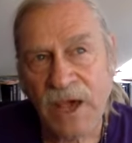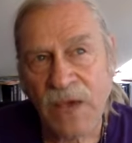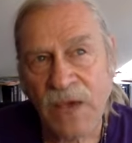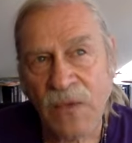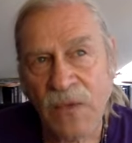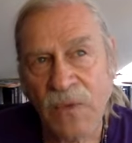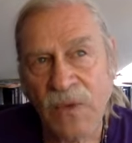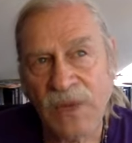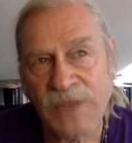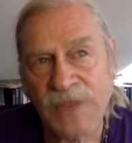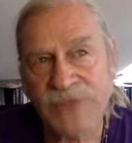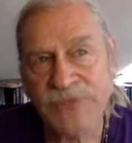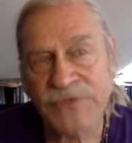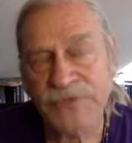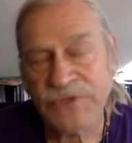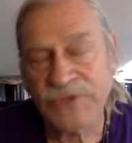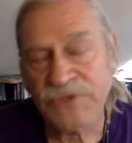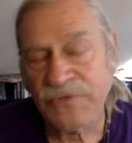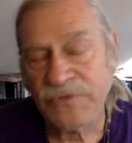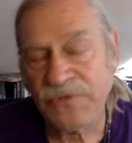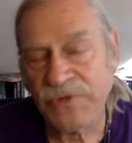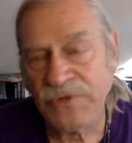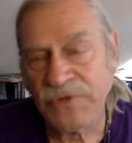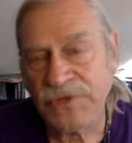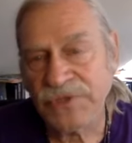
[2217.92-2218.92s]
when I
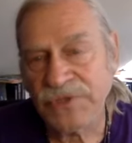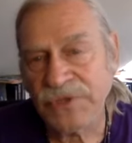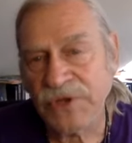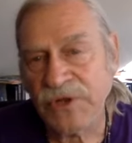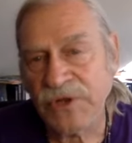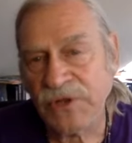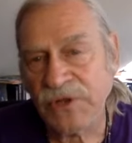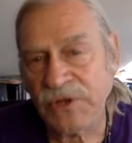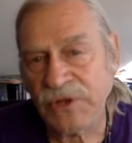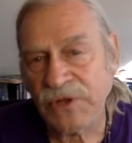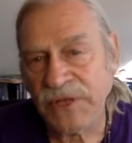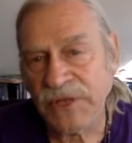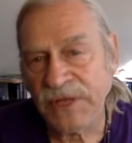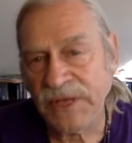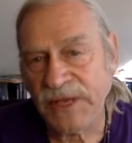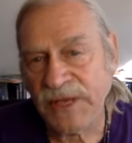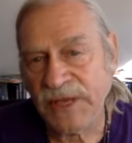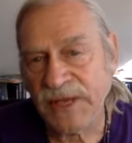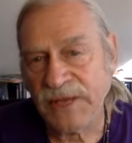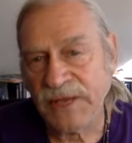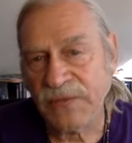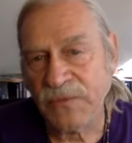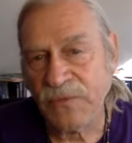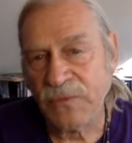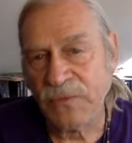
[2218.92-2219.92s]
first started looking
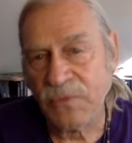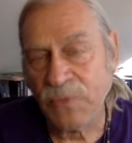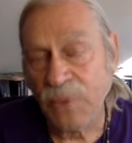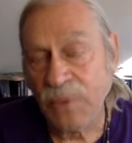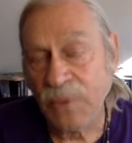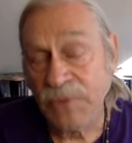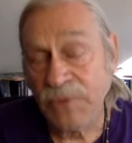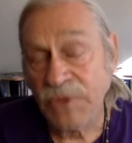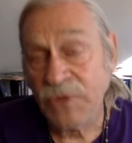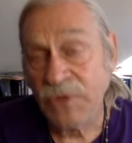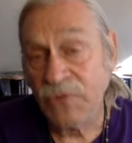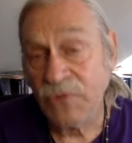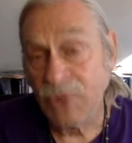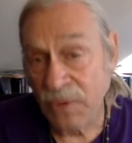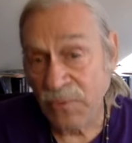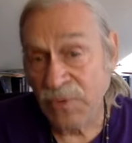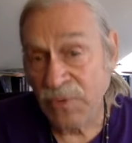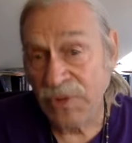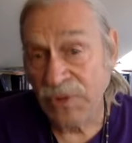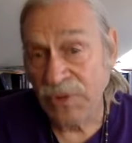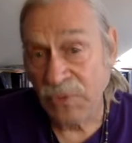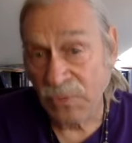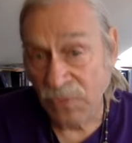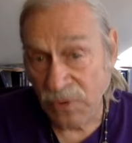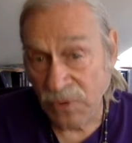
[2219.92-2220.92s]
at women who run with
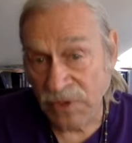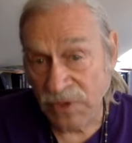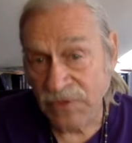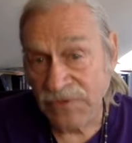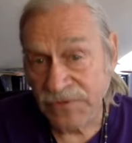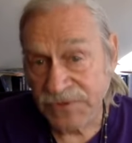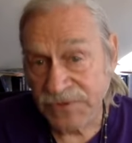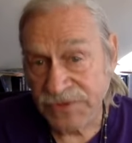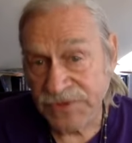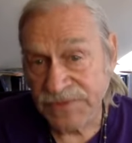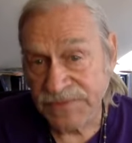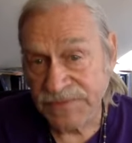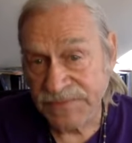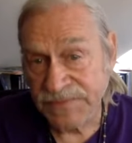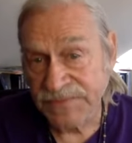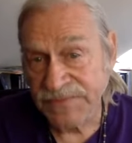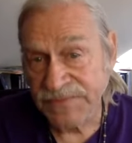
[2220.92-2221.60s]
the wolves.